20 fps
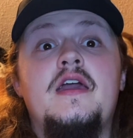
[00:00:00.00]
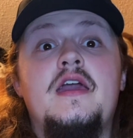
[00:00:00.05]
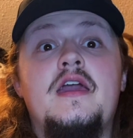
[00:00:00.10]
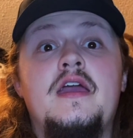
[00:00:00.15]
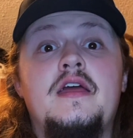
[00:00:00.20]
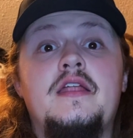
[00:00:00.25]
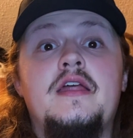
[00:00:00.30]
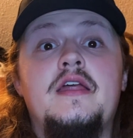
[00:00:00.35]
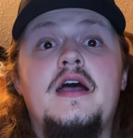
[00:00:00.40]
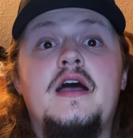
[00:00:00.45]

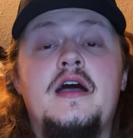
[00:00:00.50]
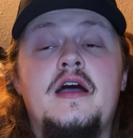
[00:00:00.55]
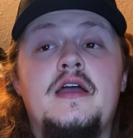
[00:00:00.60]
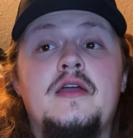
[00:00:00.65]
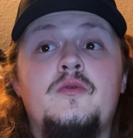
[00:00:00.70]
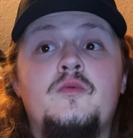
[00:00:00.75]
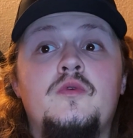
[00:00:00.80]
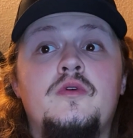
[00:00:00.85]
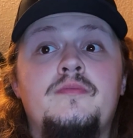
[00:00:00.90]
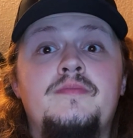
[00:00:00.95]
And
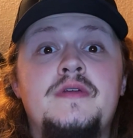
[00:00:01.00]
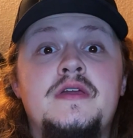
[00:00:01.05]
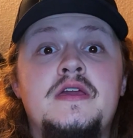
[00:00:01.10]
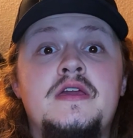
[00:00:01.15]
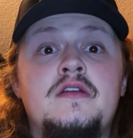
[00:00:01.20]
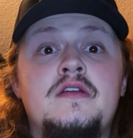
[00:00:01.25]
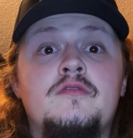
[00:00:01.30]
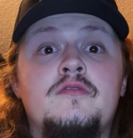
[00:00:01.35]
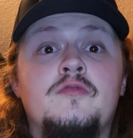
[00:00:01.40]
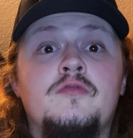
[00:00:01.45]
I will
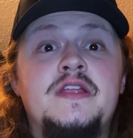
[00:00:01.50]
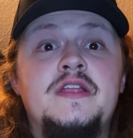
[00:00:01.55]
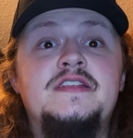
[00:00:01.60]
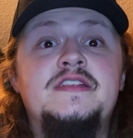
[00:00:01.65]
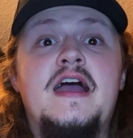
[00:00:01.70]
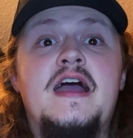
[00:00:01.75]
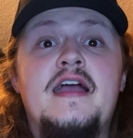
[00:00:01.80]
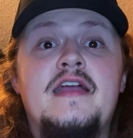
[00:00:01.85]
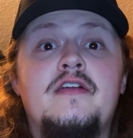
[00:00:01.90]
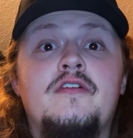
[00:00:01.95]
be
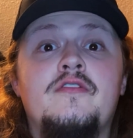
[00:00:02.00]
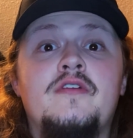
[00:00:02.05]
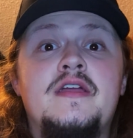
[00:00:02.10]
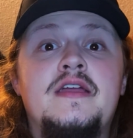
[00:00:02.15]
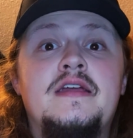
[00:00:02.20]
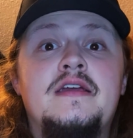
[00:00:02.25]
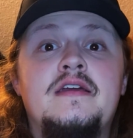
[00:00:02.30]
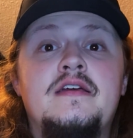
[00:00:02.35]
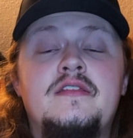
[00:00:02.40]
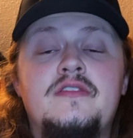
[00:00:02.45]

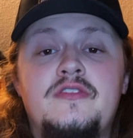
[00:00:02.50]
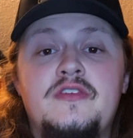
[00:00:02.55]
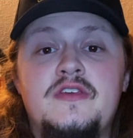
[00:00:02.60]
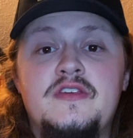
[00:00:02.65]
retiring